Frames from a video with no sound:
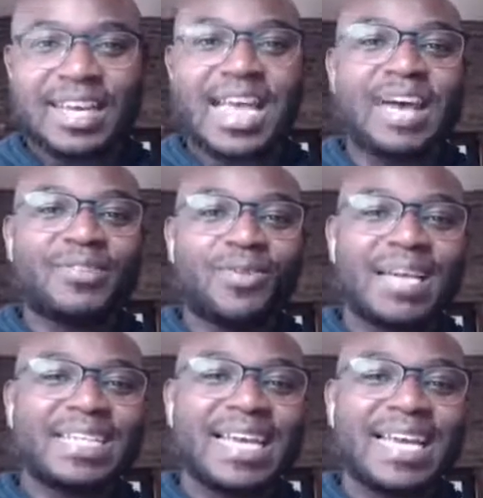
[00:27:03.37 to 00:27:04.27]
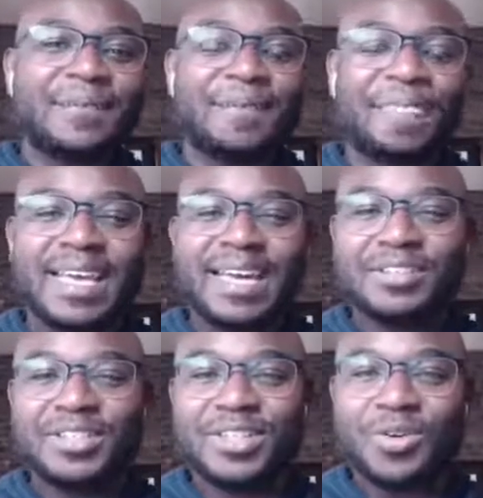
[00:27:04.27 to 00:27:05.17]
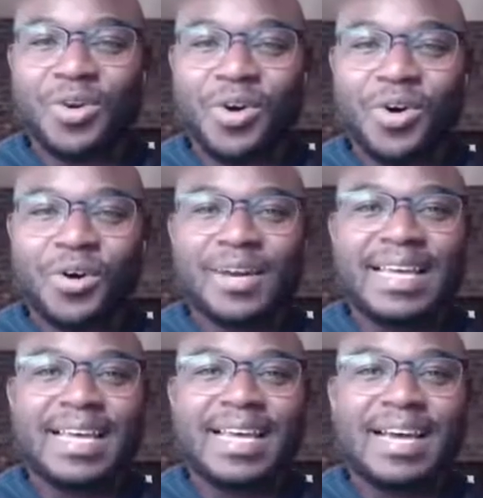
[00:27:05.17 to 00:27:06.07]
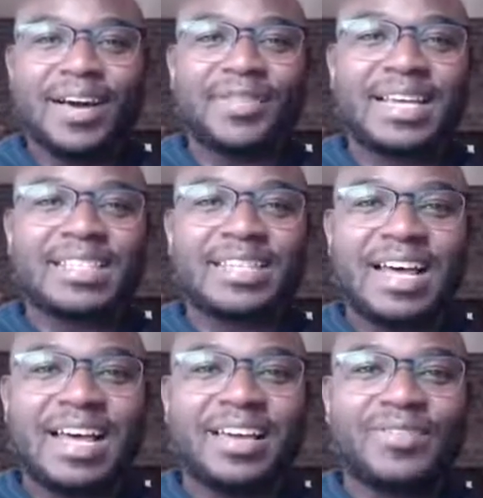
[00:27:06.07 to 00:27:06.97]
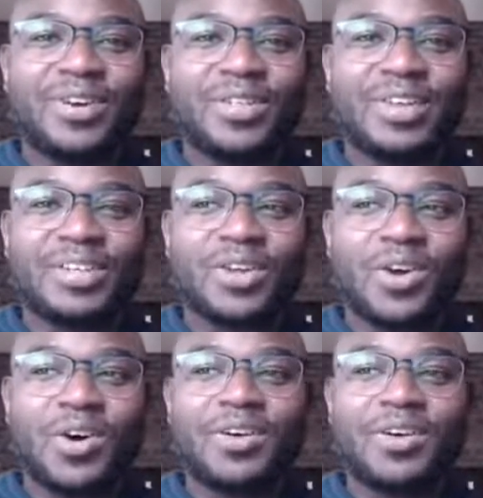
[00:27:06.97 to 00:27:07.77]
Have a great day, and I'll see you all on the next live and on the next call.